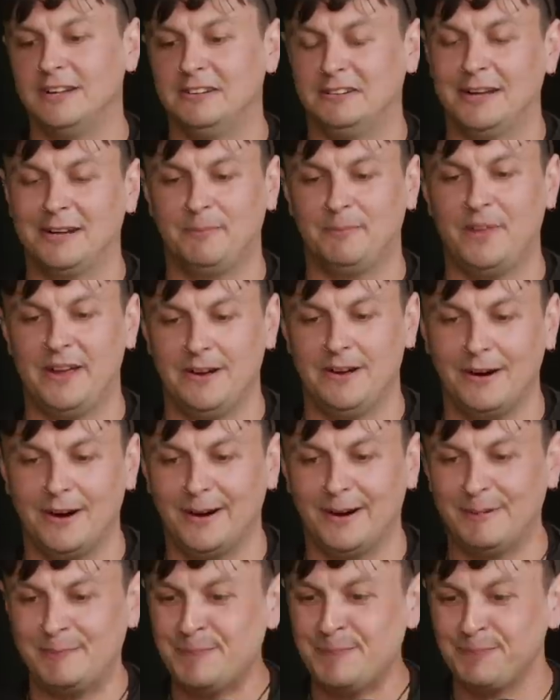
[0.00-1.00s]
like they
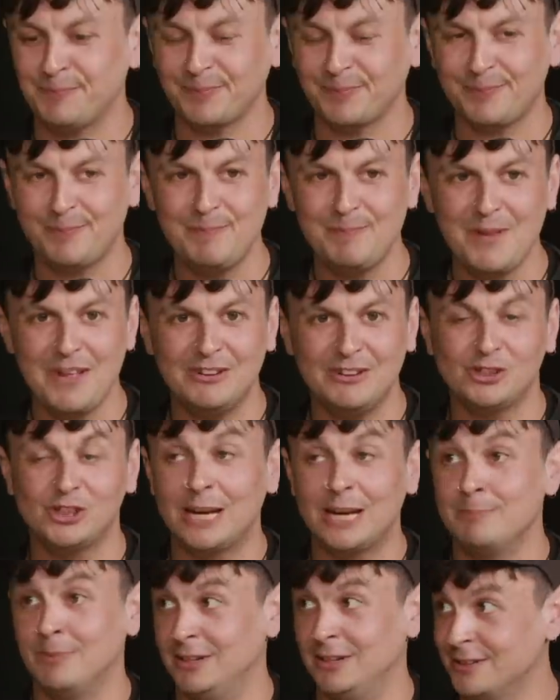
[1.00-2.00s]
are
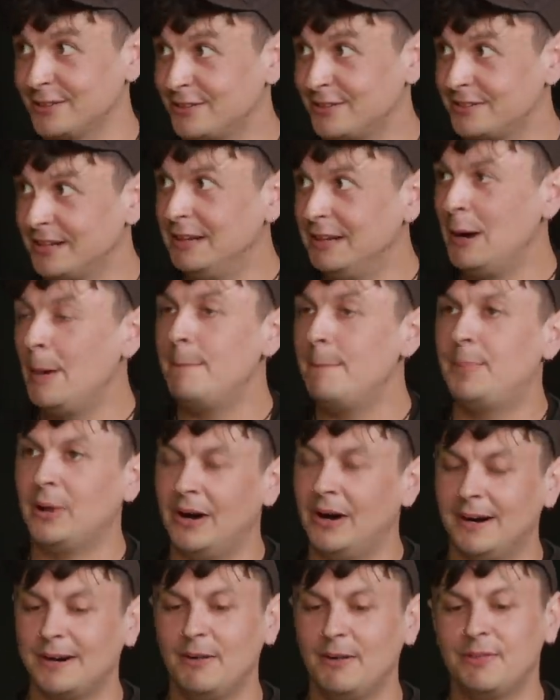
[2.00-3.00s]
shameless,
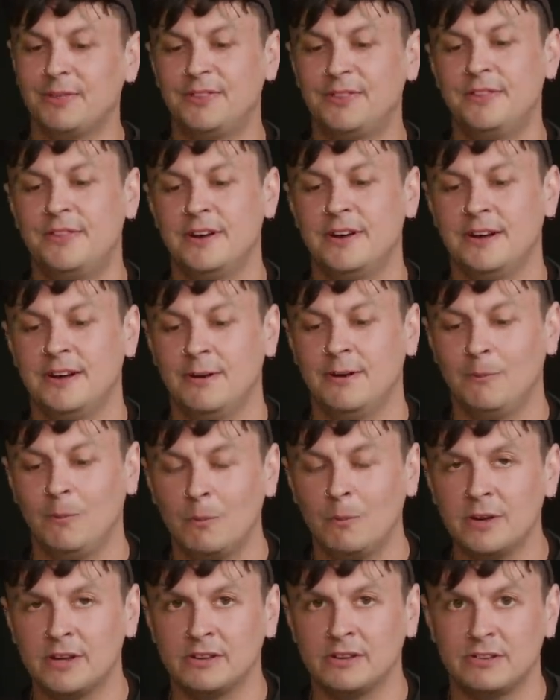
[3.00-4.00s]
but the what
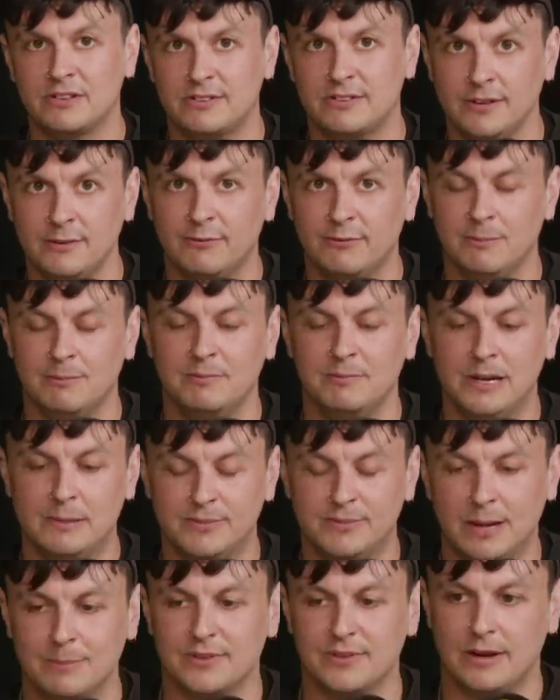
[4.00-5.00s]
we can see from Lib
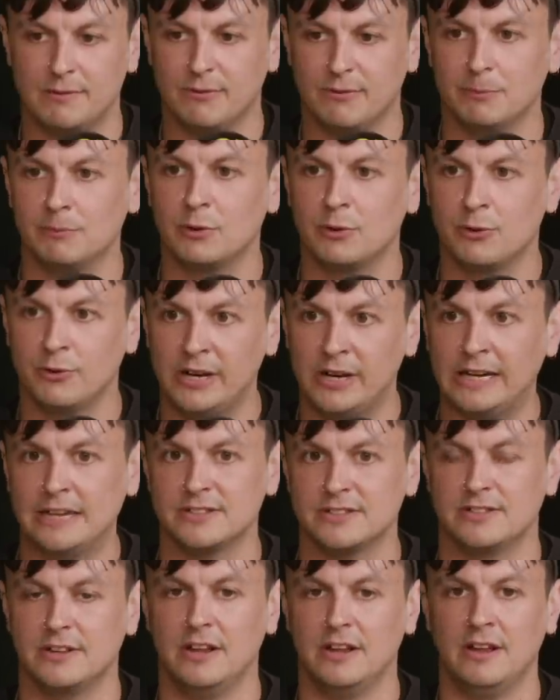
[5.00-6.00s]
Dems and from Green
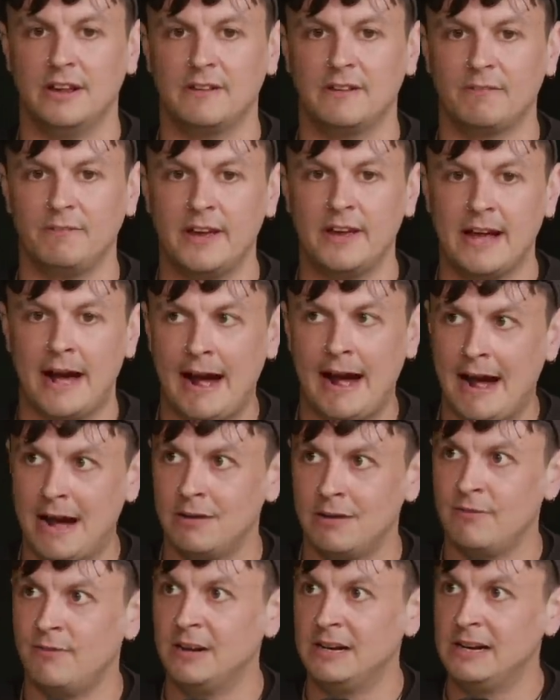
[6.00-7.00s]
is that like they
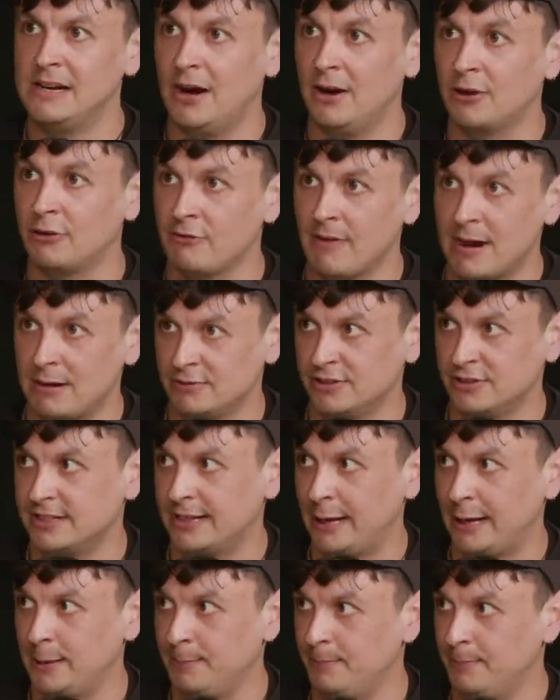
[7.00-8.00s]
have a ground
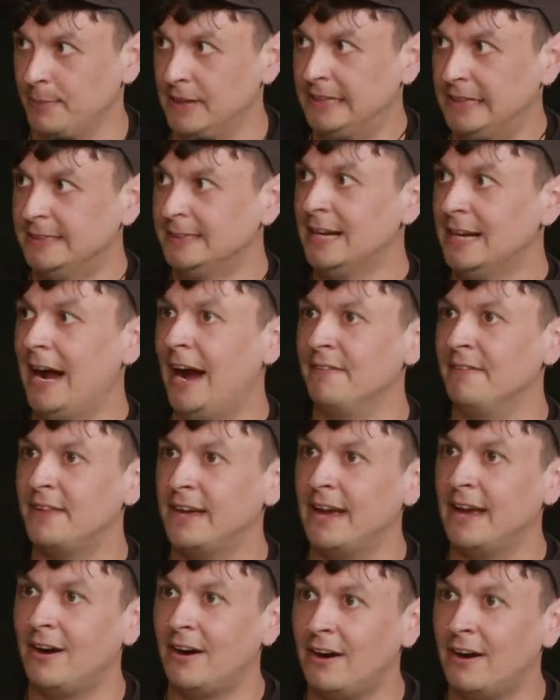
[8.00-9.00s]
game. And
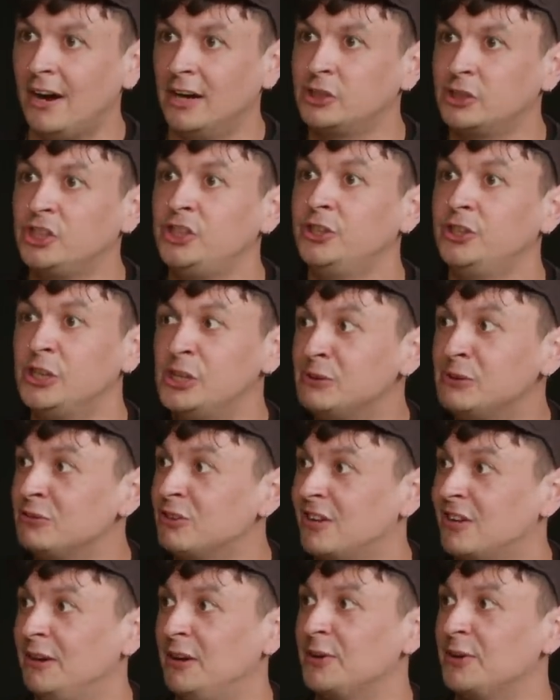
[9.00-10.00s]
they are attuned
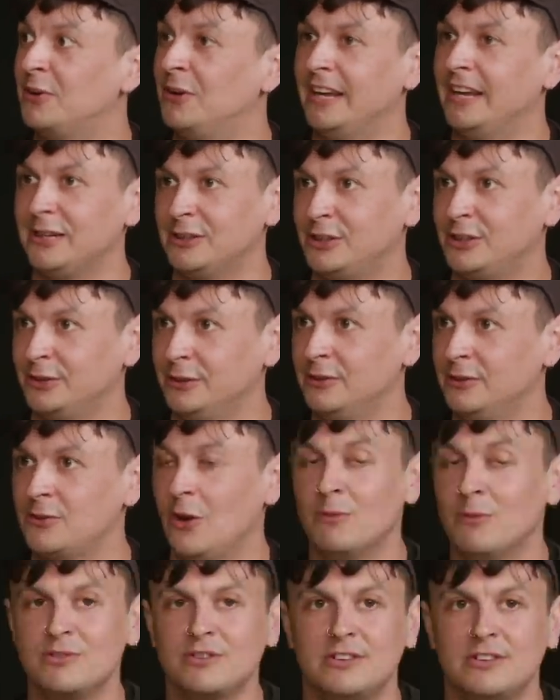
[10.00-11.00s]
to local issues.
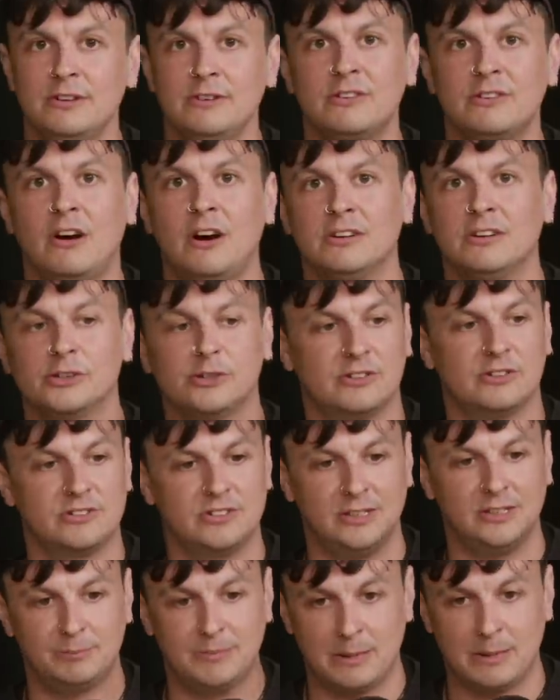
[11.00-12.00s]
Obviously, you can't trust
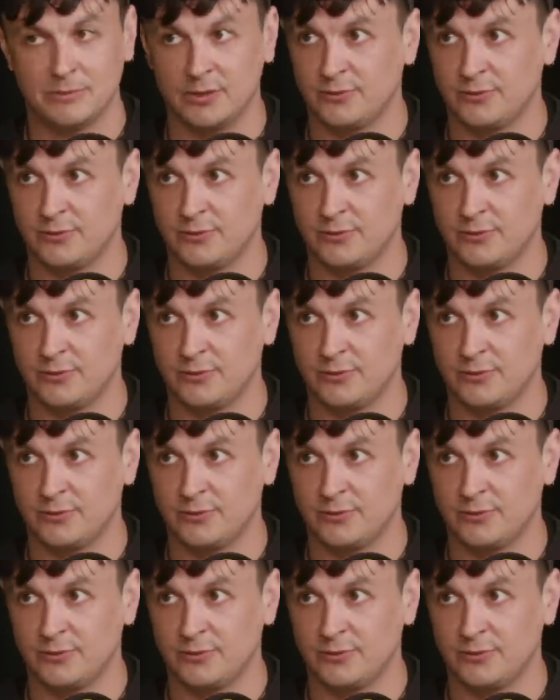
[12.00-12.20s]
Lib Dems. That's